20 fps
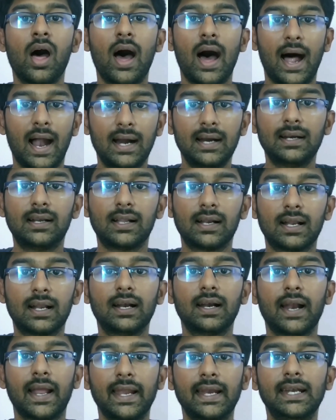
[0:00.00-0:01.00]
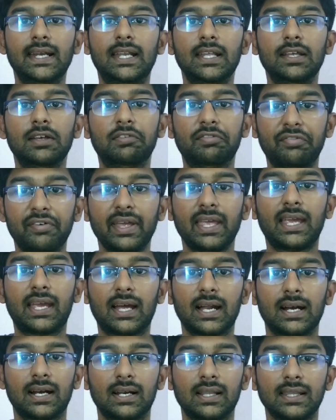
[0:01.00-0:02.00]
195
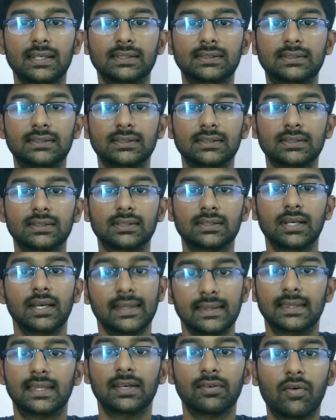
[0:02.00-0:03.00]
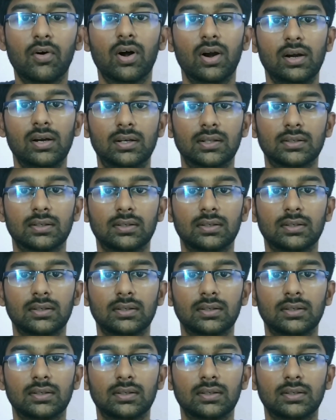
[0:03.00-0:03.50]
countries in the world.